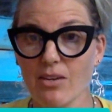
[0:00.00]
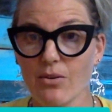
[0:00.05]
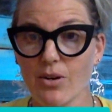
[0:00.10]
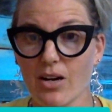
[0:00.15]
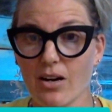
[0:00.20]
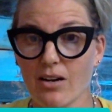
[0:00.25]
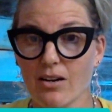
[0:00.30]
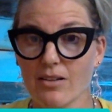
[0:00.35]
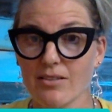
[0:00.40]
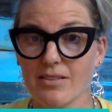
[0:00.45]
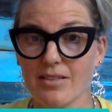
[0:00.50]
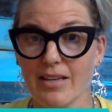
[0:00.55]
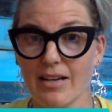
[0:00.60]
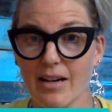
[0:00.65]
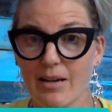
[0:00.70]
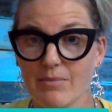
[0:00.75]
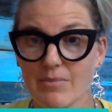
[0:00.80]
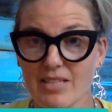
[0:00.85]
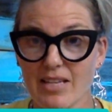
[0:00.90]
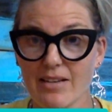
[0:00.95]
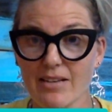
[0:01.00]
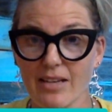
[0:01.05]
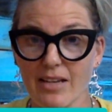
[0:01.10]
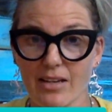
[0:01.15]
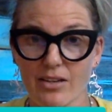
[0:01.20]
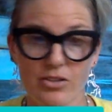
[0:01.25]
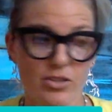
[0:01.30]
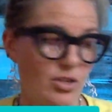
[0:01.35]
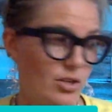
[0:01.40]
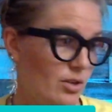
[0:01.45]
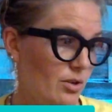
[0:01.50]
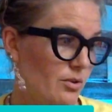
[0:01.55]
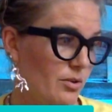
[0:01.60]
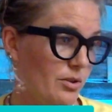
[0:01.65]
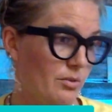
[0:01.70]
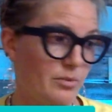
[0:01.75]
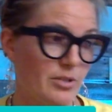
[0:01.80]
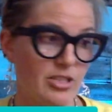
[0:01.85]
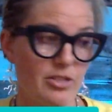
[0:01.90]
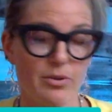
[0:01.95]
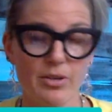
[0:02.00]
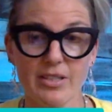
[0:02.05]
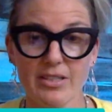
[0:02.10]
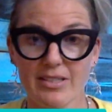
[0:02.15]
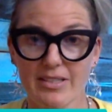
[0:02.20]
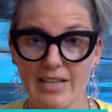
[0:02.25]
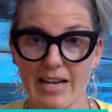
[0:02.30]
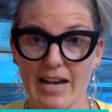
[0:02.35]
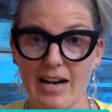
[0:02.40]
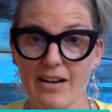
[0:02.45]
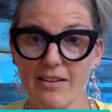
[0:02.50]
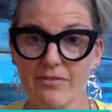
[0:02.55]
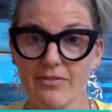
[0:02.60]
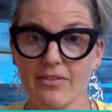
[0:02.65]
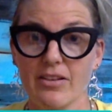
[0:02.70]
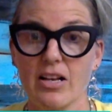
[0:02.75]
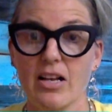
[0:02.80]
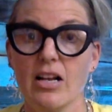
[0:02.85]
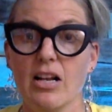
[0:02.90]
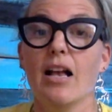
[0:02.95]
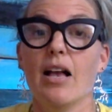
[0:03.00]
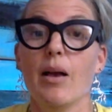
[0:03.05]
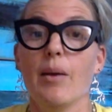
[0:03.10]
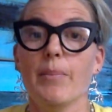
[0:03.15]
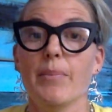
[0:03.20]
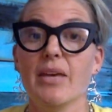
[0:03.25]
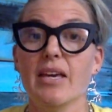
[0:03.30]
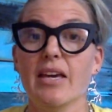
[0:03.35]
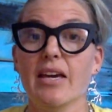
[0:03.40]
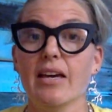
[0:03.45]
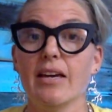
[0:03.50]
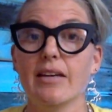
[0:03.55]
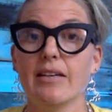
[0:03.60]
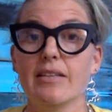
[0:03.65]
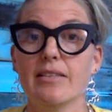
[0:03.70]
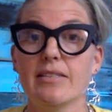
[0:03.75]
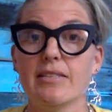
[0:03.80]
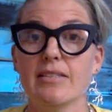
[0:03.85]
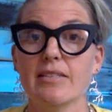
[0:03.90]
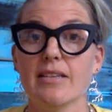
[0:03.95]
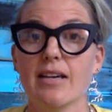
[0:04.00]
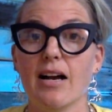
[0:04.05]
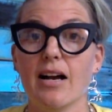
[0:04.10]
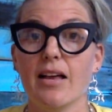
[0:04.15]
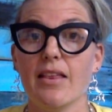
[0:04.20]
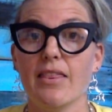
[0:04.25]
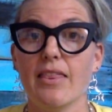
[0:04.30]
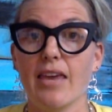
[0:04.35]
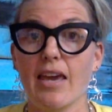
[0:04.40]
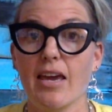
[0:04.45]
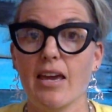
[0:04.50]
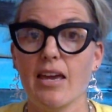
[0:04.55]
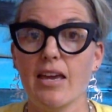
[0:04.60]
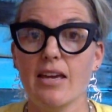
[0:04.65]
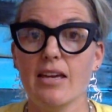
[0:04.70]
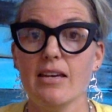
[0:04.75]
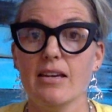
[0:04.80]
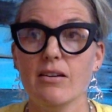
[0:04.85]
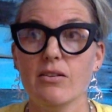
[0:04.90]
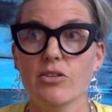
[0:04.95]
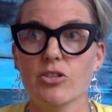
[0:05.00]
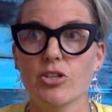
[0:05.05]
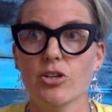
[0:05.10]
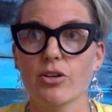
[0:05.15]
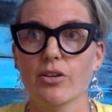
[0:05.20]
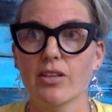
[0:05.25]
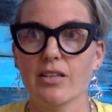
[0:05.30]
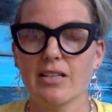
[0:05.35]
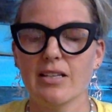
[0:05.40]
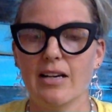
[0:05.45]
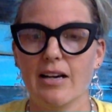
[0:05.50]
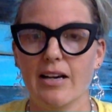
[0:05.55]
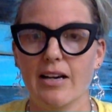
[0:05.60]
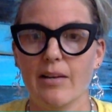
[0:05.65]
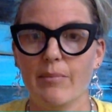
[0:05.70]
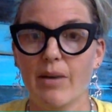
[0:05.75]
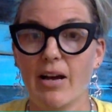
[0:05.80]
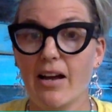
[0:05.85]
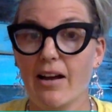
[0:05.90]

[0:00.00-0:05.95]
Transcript: you cards that I'm sending to the resort staff because they took the time.